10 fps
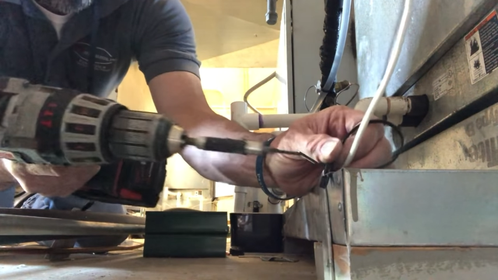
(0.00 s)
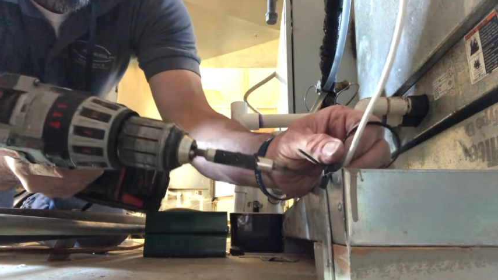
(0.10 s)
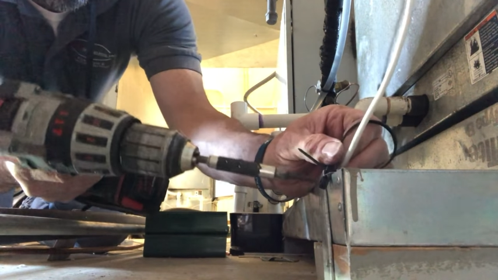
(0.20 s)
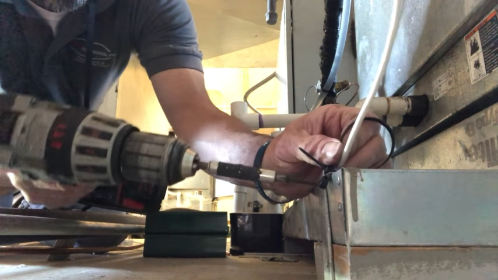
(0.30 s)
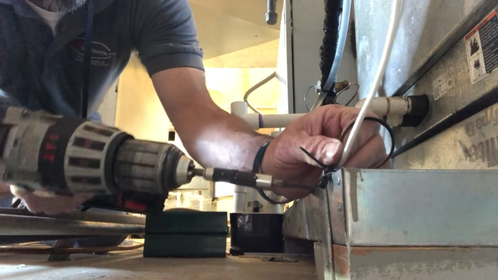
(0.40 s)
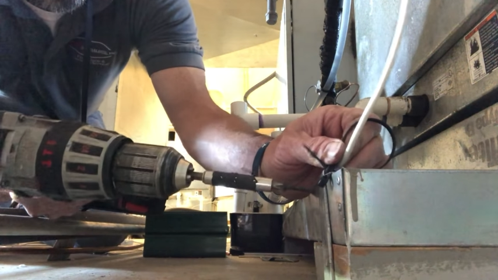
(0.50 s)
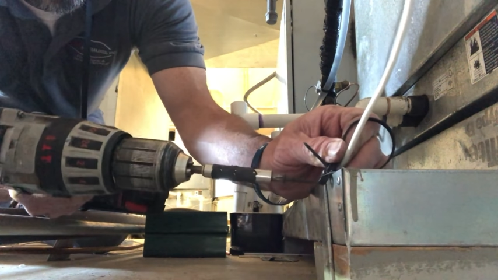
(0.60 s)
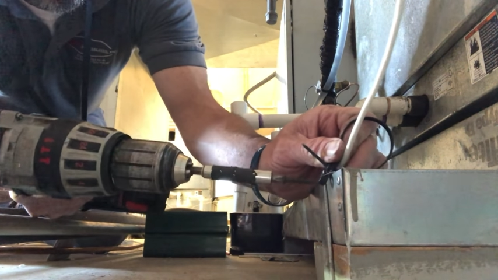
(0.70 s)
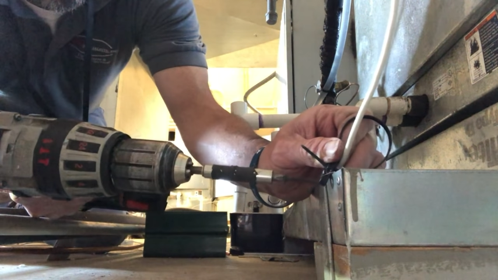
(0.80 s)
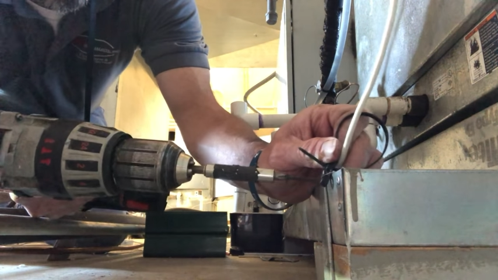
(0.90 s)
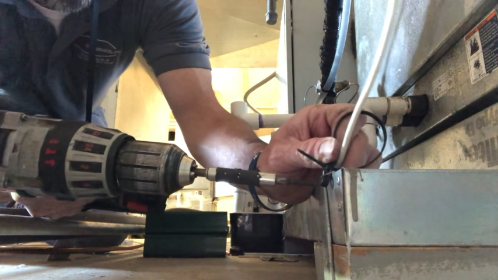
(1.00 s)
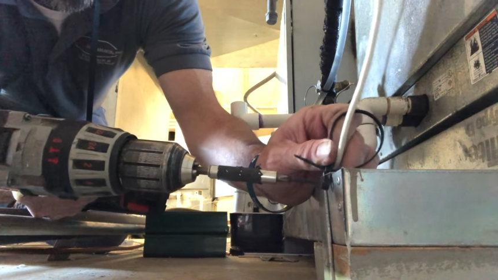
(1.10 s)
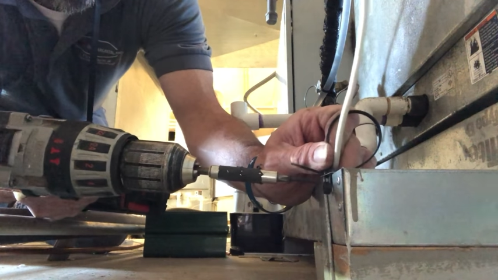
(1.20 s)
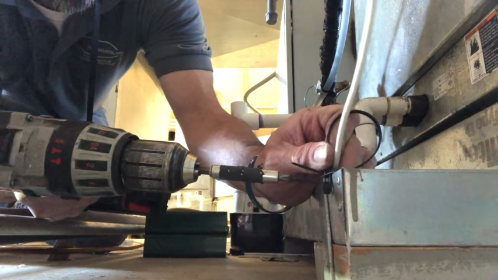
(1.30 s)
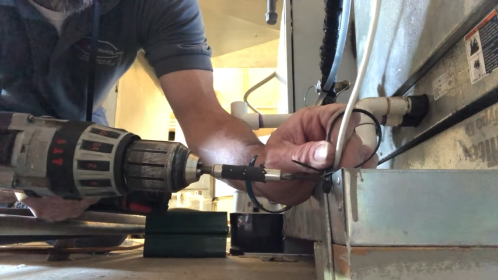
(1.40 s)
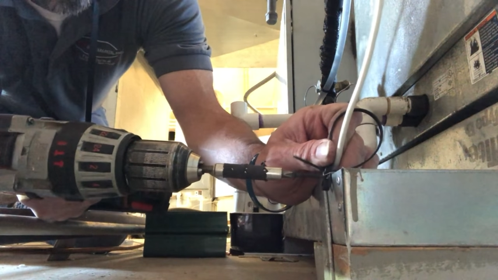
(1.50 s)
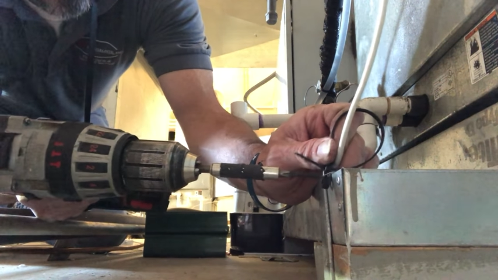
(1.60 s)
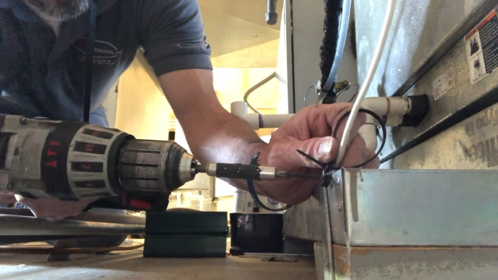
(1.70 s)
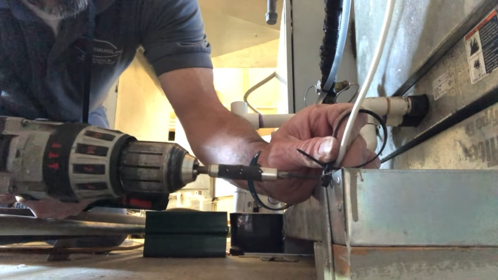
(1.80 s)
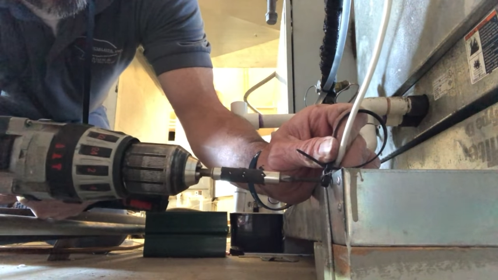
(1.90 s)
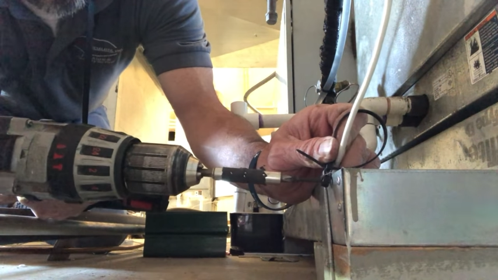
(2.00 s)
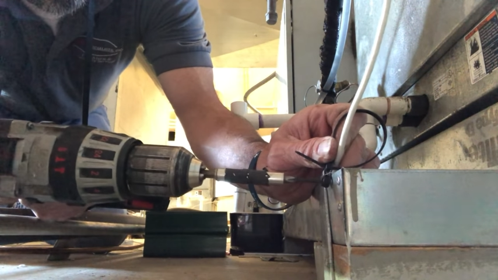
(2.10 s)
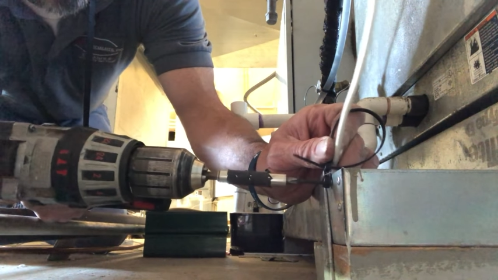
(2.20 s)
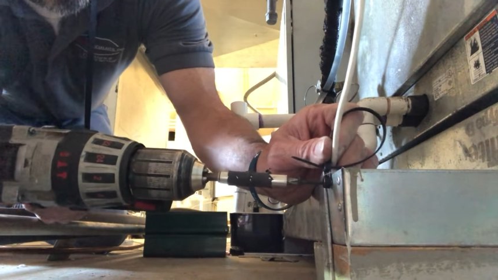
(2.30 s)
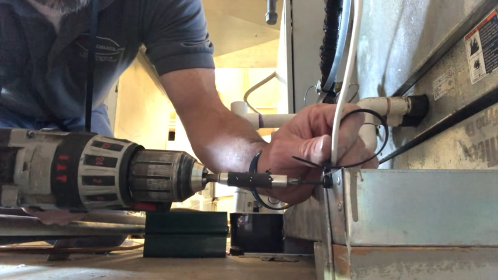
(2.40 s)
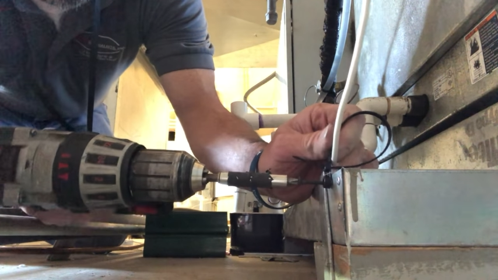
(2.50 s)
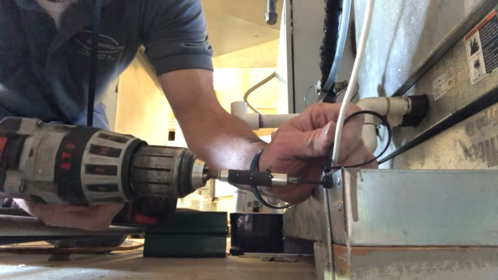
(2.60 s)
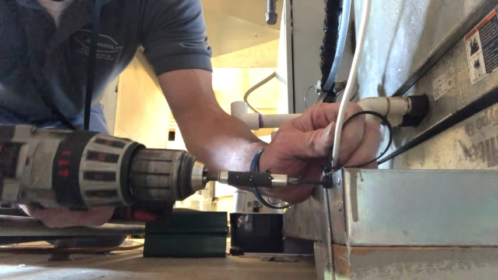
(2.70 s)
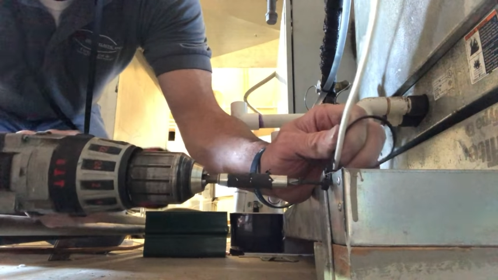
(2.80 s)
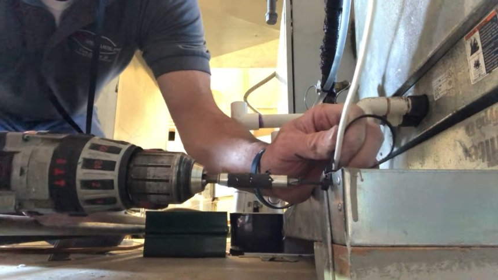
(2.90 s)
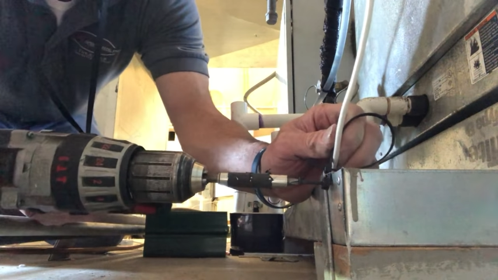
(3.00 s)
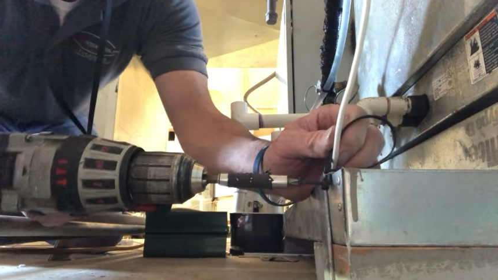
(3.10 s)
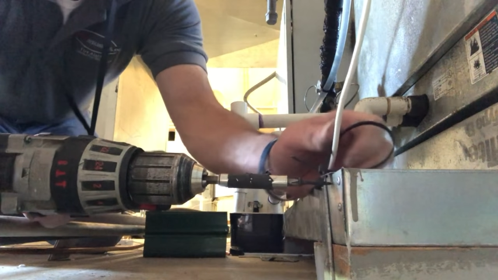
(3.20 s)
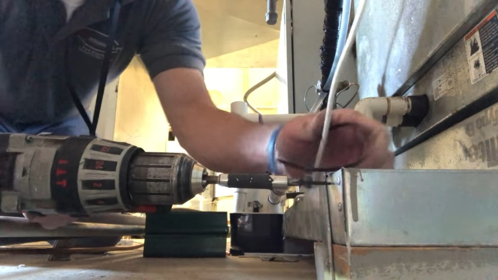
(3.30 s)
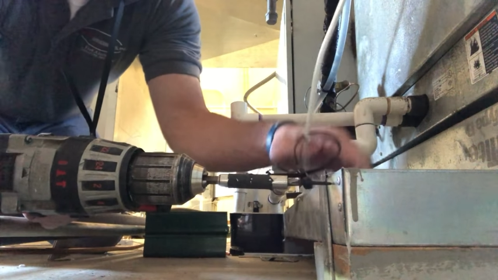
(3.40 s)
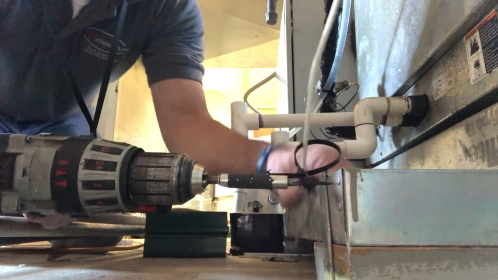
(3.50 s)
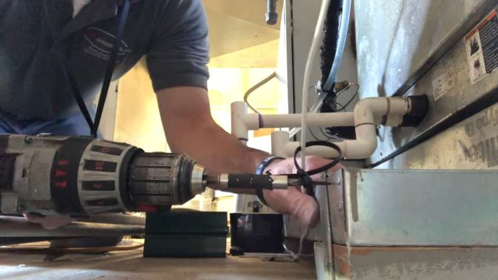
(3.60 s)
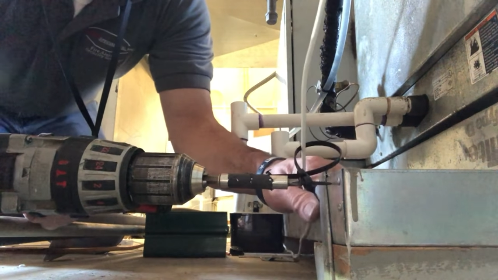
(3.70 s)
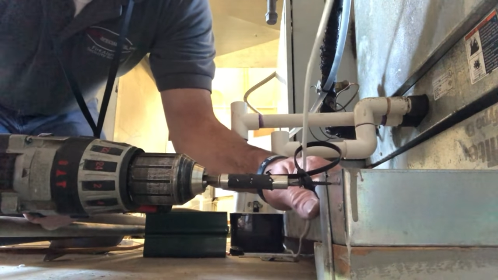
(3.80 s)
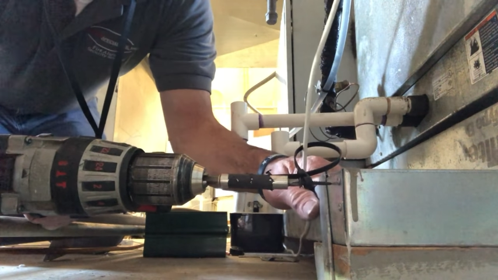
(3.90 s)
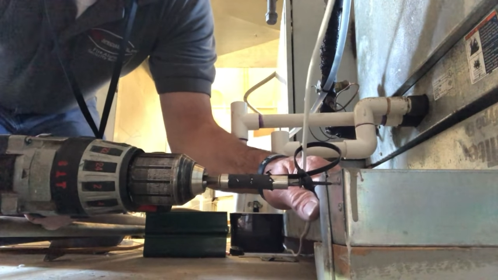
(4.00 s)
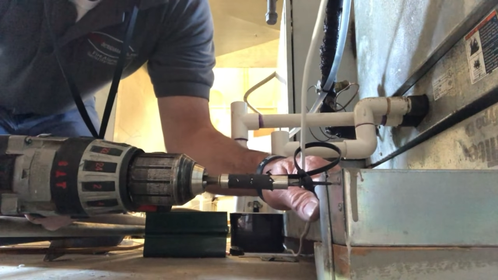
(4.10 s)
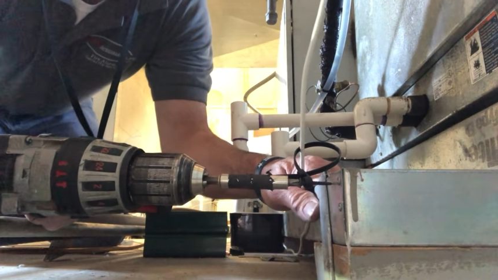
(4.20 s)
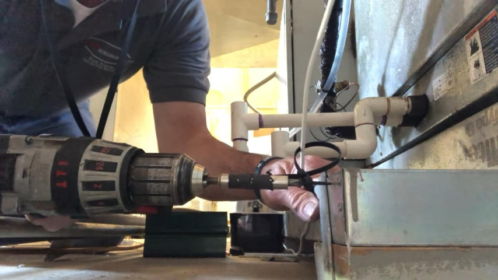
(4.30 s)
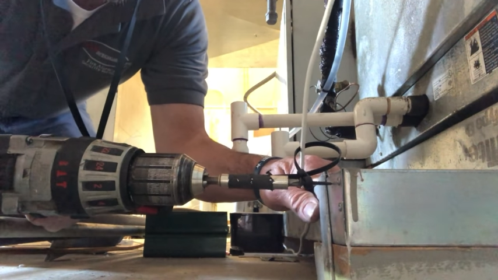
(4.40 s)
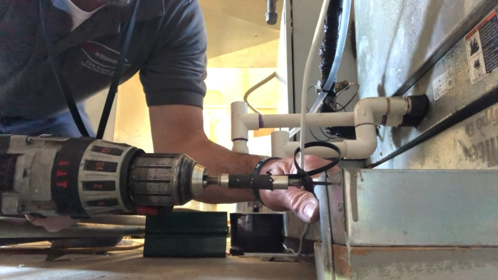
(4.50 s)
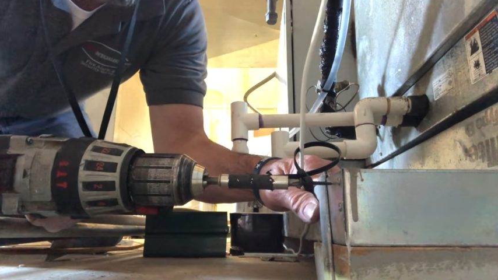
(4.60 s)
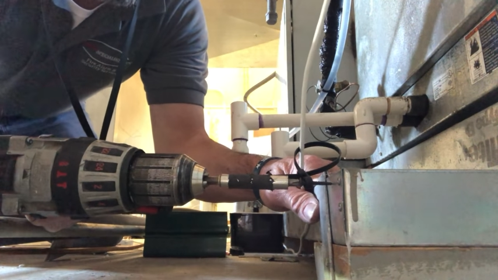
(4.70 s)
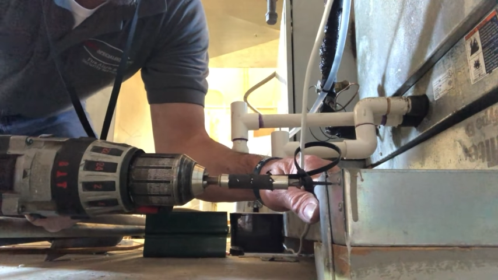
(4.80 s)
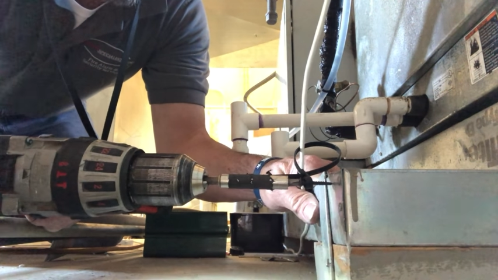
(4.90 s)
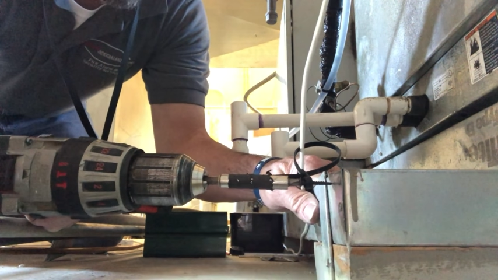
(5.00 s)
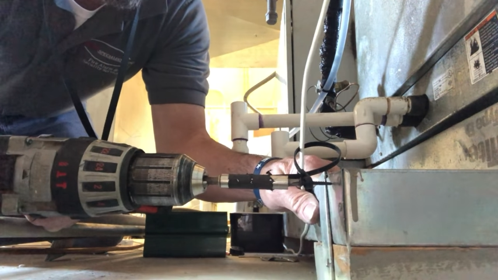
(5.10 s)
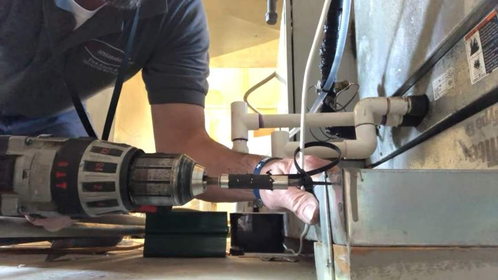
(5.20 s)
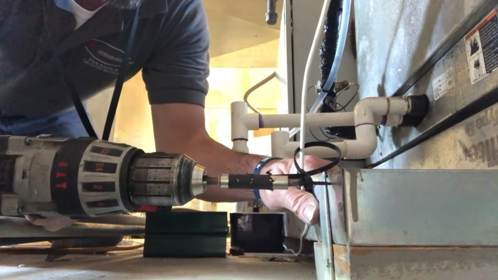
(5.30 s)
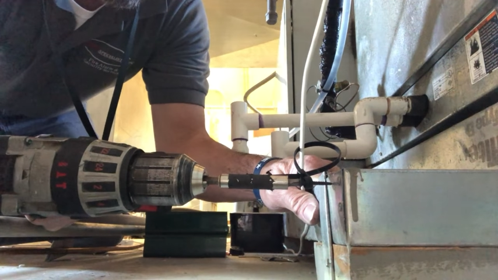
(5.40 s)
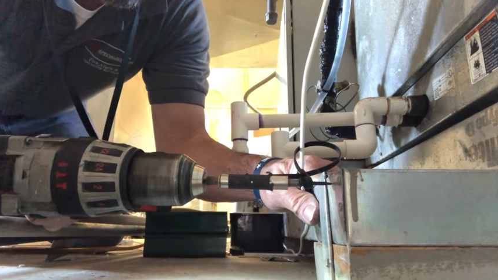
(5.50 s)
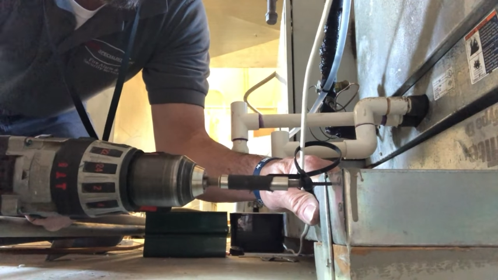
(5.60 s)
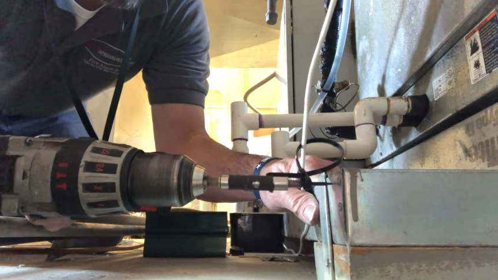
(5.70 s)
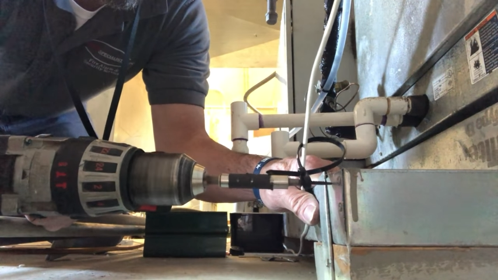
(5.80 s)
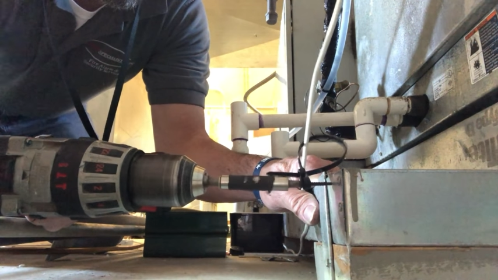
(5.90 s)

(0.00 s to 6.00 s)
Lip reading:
No face is visible, so there are no lips to read.